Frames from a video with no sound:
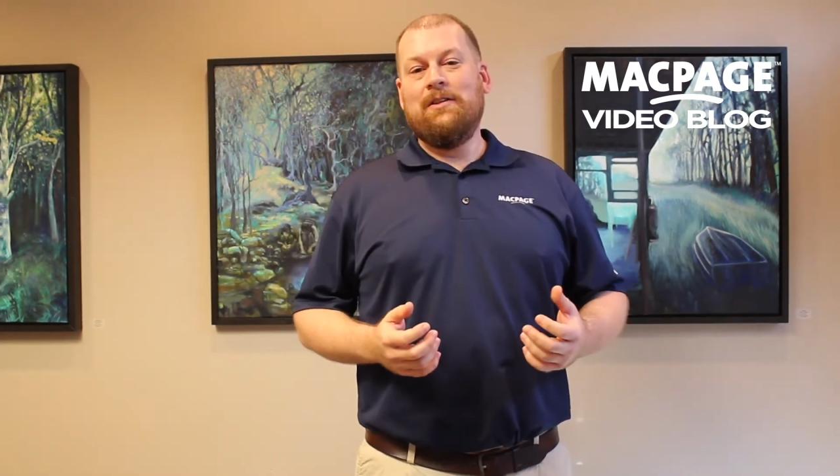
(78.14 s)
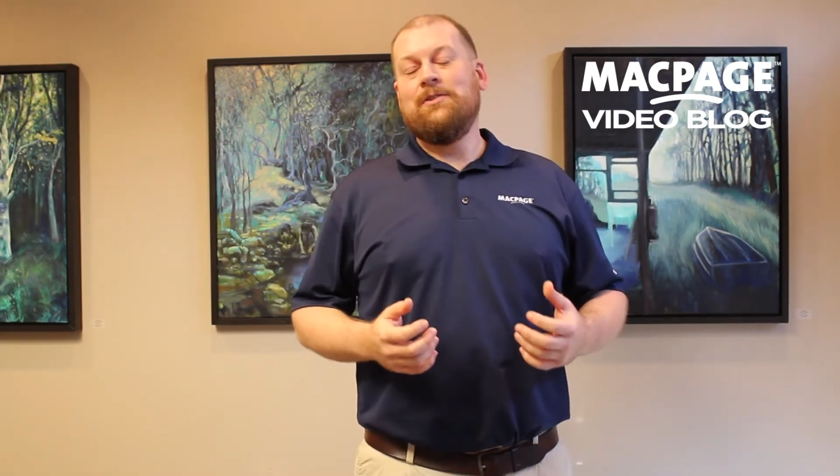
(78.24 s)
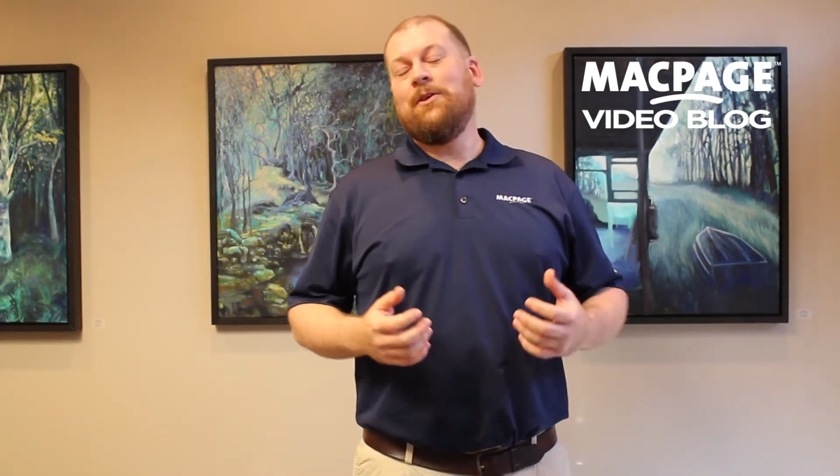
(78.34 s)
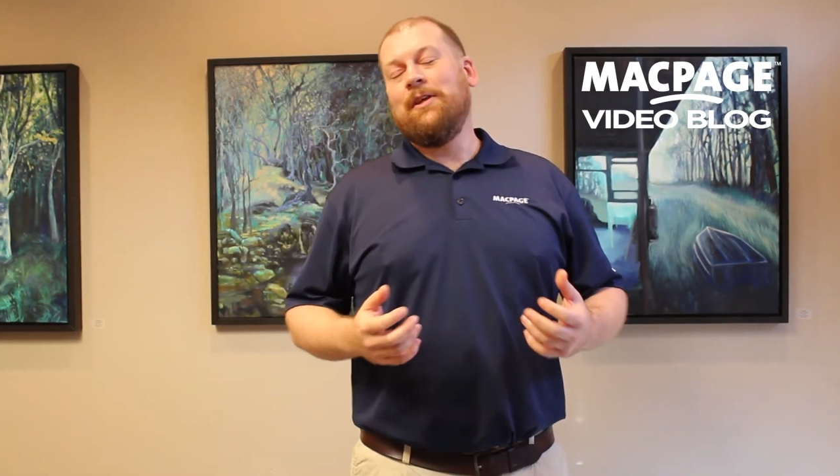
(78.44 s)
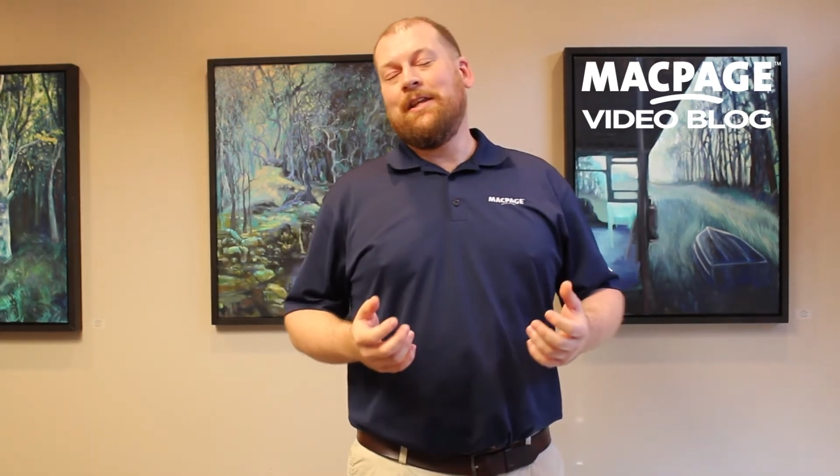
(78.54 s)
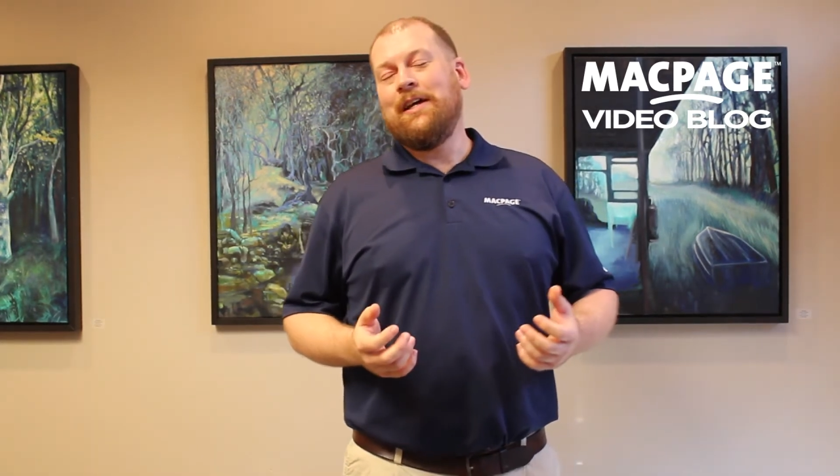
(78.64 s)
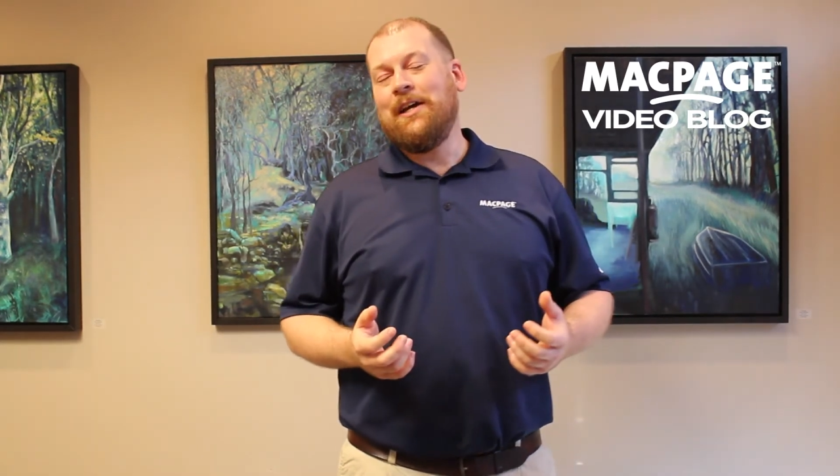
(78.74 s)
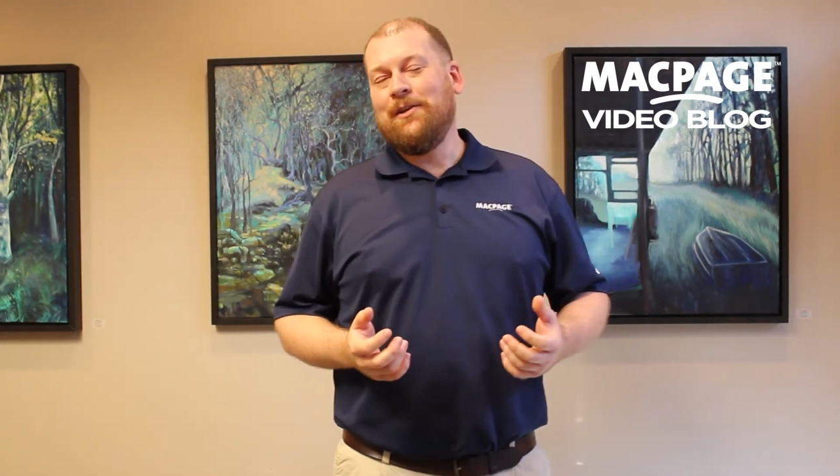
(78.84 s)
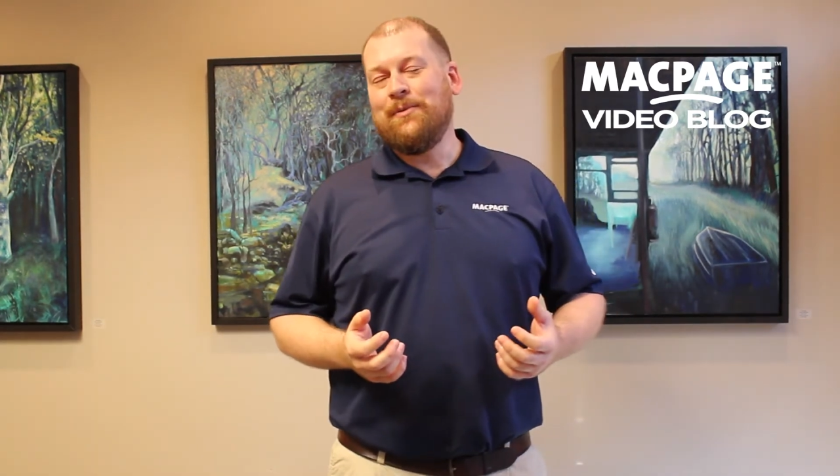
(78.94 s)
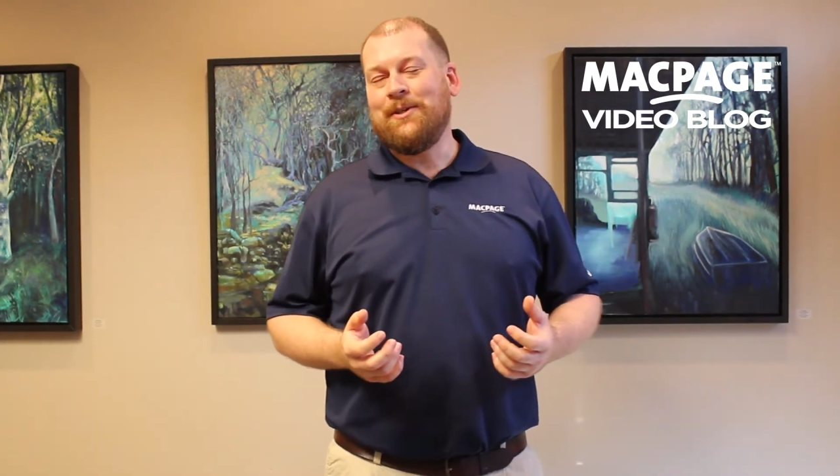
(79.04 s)
So then that
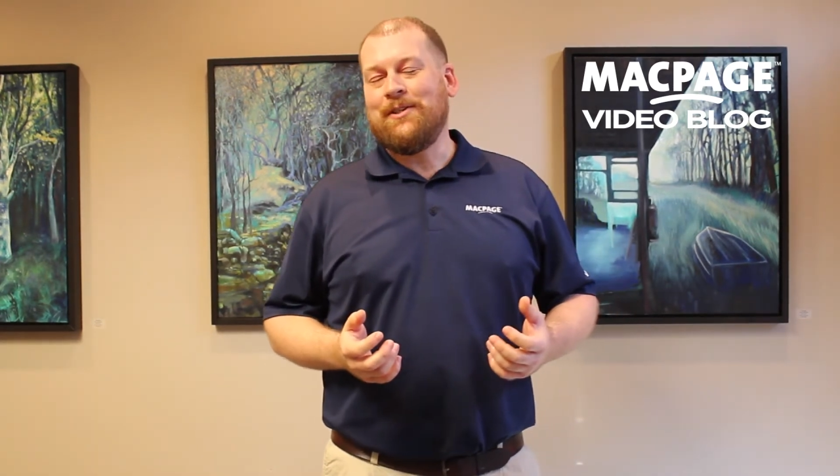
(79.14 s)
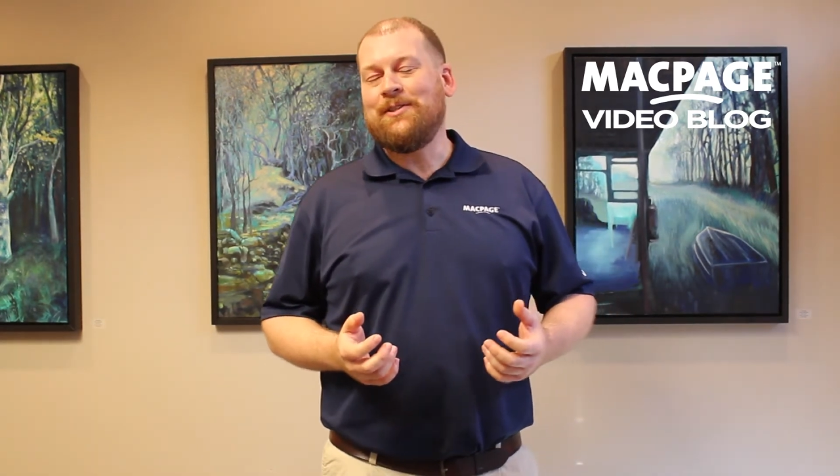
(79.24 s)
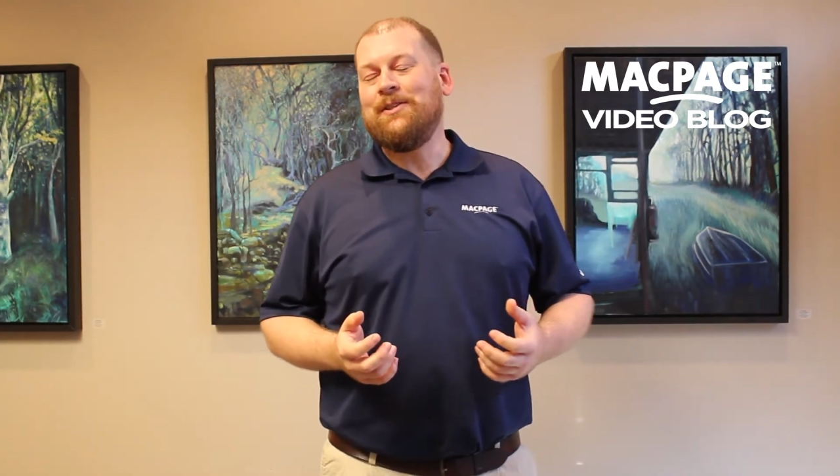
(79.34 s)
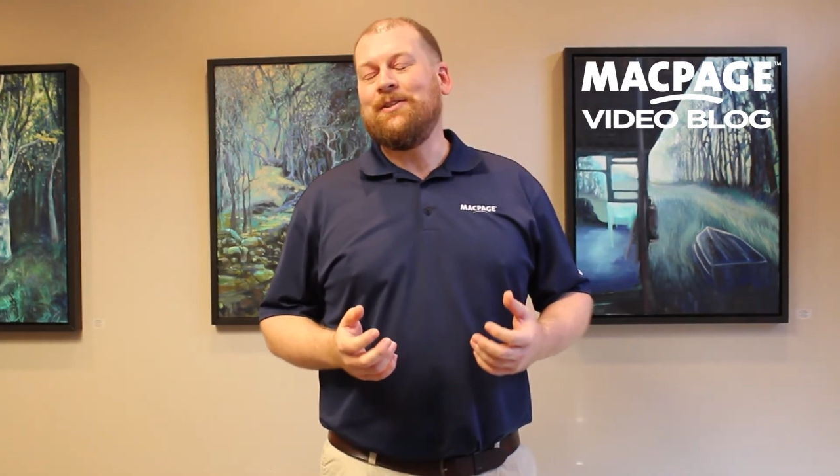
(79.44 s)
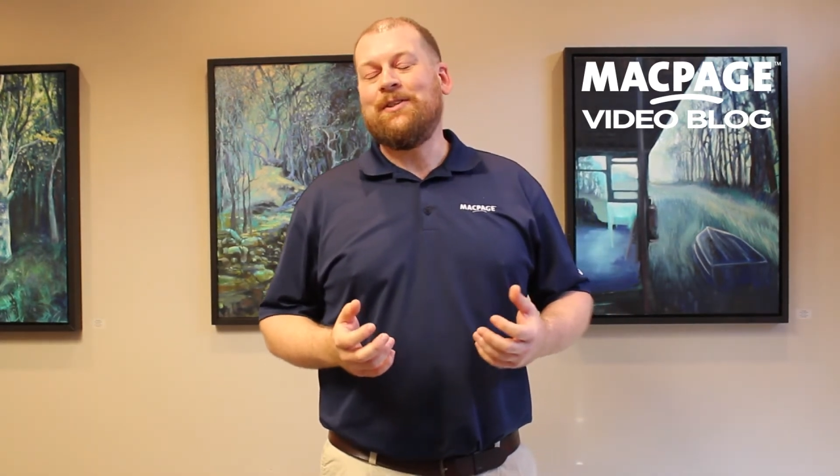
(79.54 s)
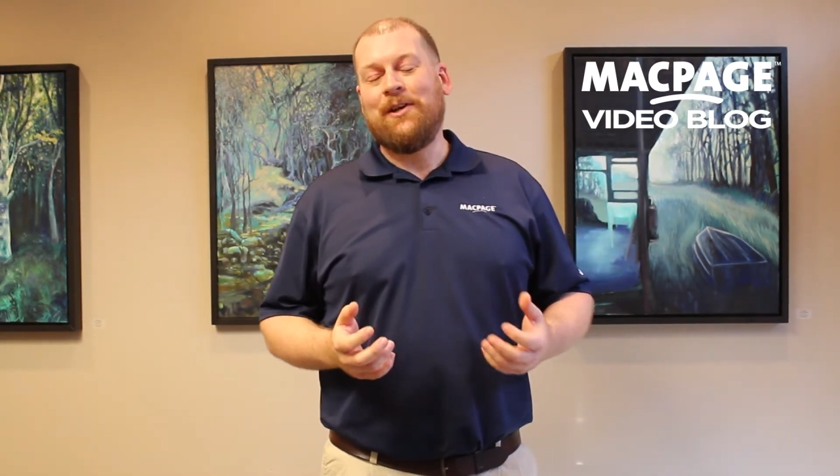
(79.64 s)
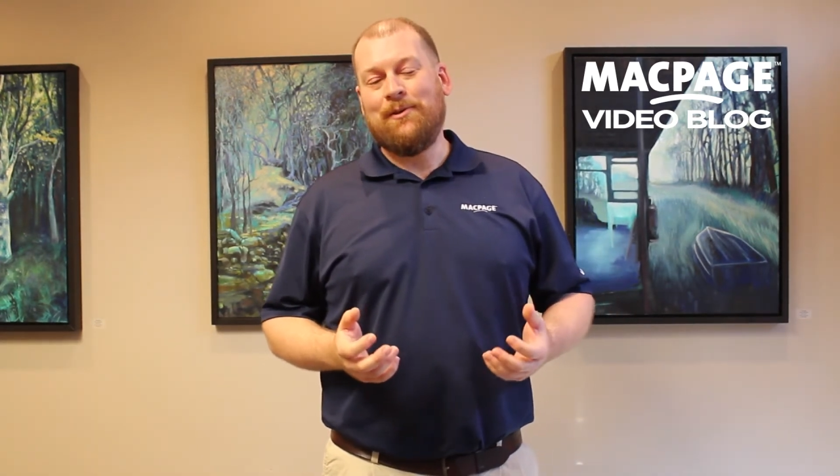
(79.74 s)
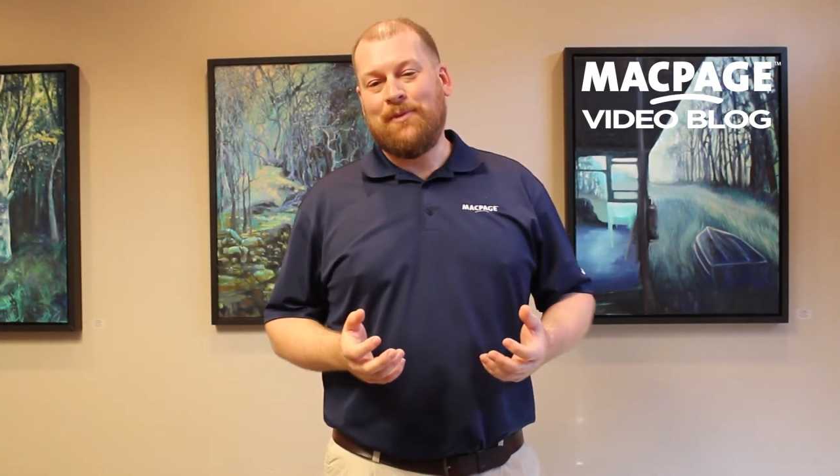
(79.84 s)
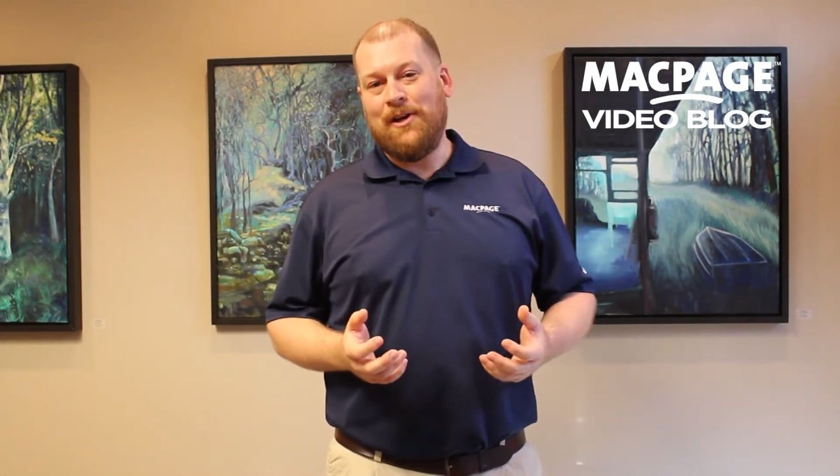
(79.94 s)
kind of brings us to the second